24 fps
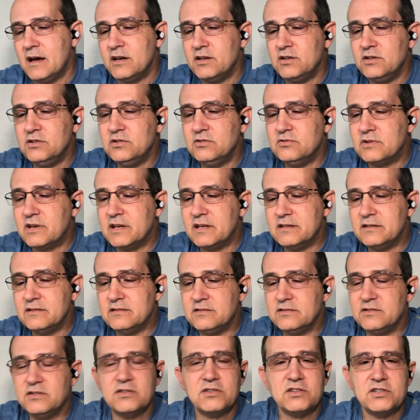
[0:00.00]
you can
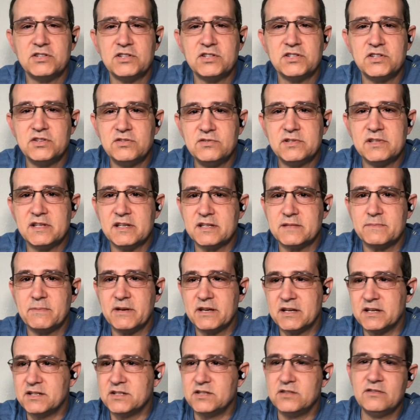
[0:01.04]
just use this
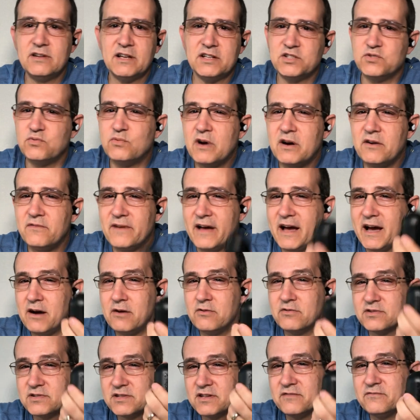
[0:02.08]
because you got 12
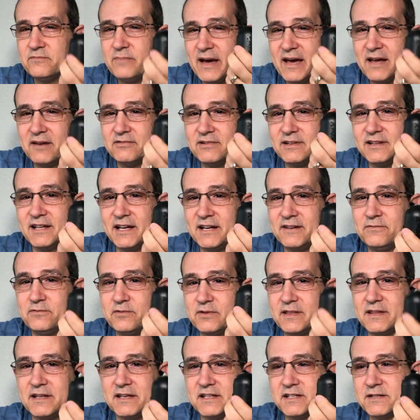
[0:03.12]
hours of battery life
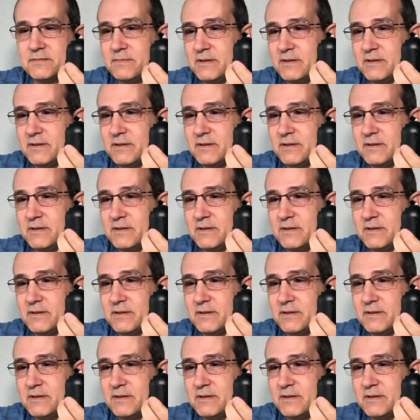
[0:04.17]
with this,